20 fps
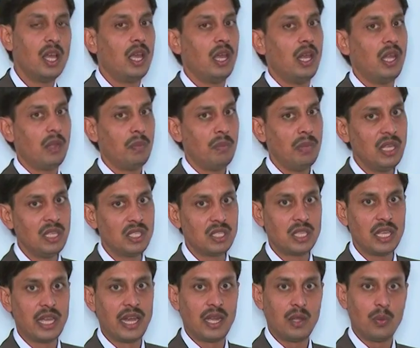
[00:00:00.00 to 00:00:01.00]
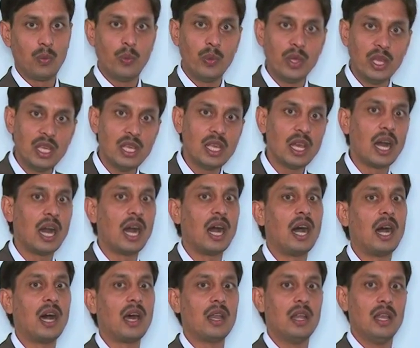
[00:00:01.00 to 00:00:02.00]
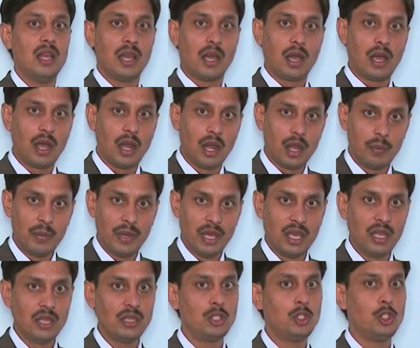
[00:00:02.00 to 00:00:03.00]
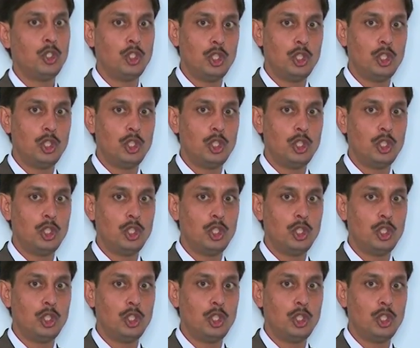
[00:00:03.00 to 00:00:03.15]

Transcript: It means that we are clubbing,